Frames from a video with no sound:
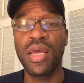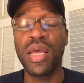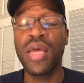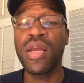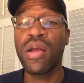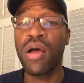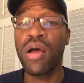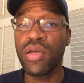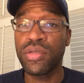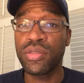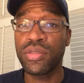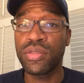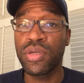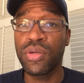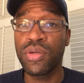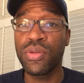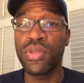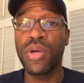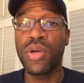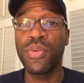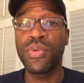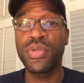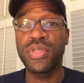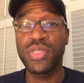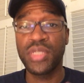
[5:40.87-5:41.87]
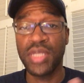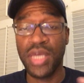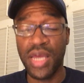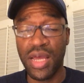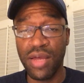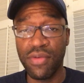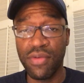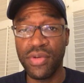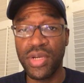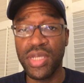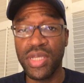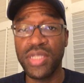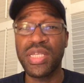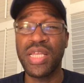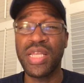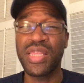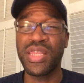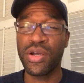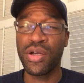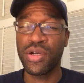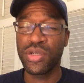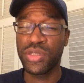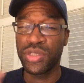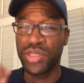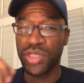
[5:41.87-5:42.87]
And also there was the evidence that
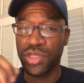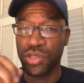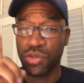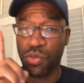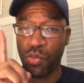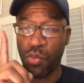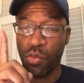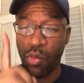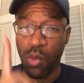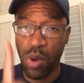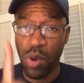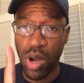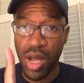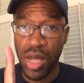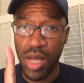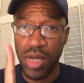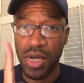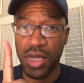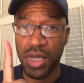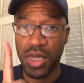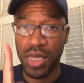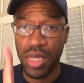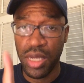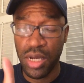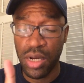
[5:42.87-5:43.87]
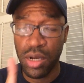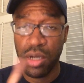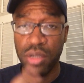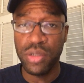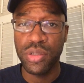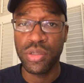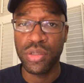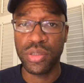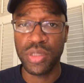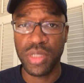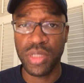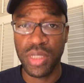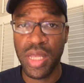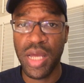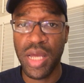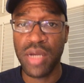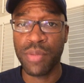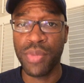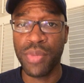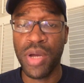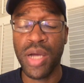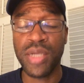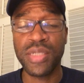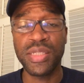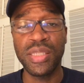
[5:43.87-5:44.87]
there is just one character
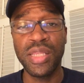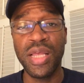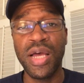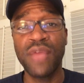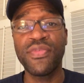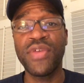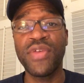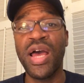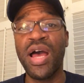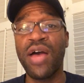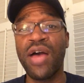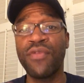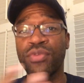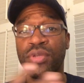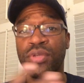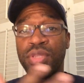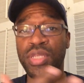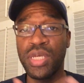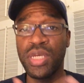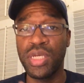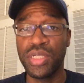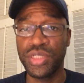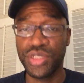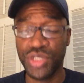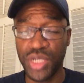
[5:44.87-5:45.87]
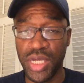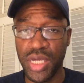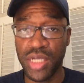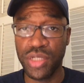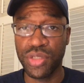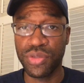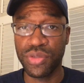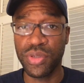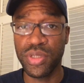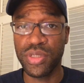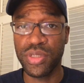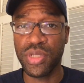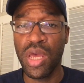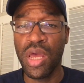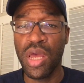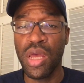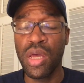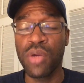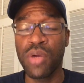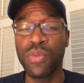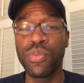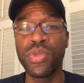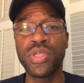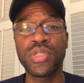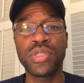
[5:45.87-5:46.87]
select box left after the Enchantress,
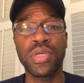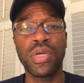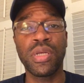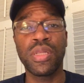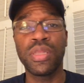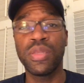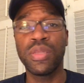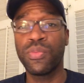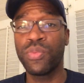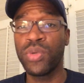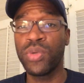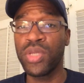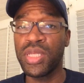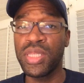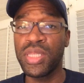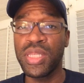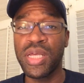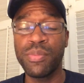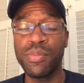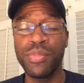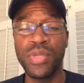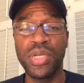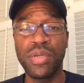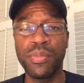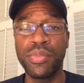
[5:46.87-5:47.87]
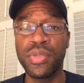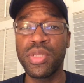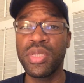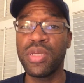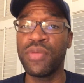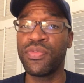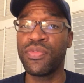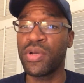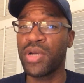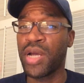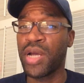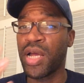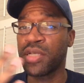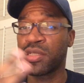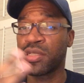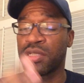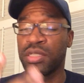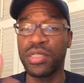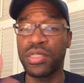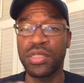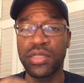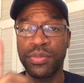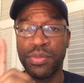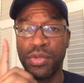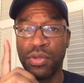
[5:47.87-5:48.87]
which really led me to believe there has to
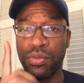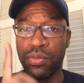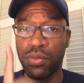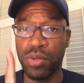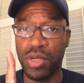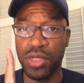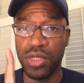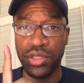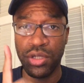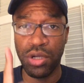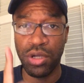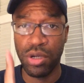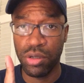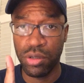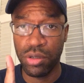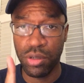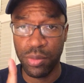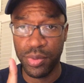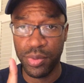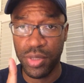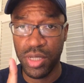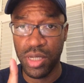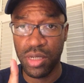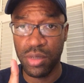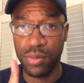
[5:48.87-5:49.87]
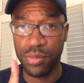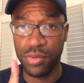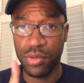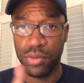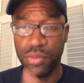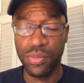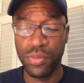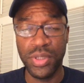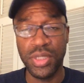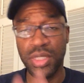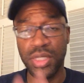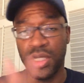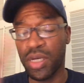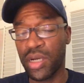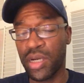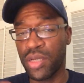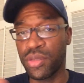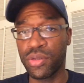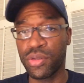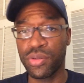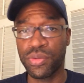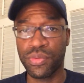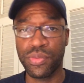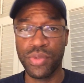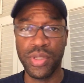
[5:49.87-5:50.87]
just be one turtle playable with the
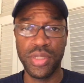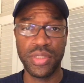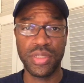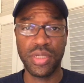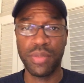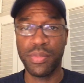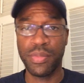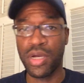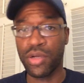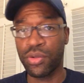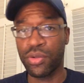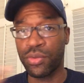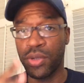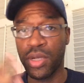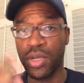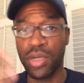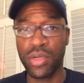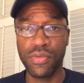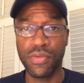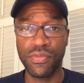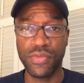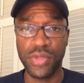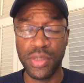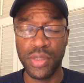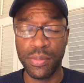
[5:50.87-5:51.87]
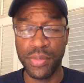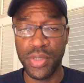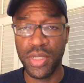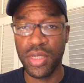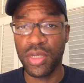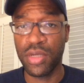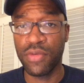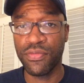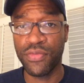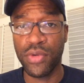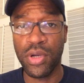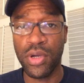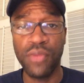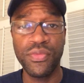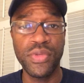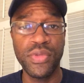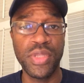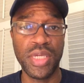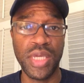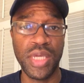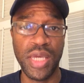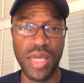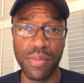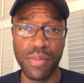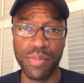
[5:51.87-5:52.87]
other three somehow creatively being involved in
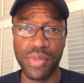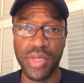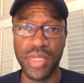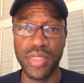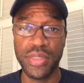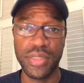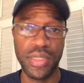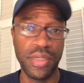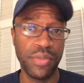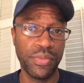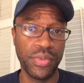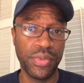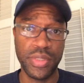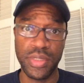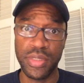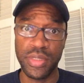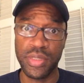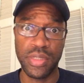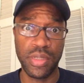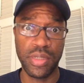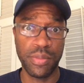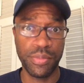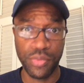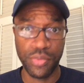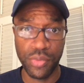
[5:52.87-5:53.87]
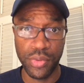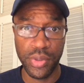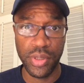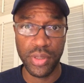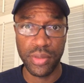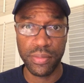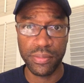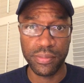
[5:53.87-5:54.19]
a gameplay sequence at some point.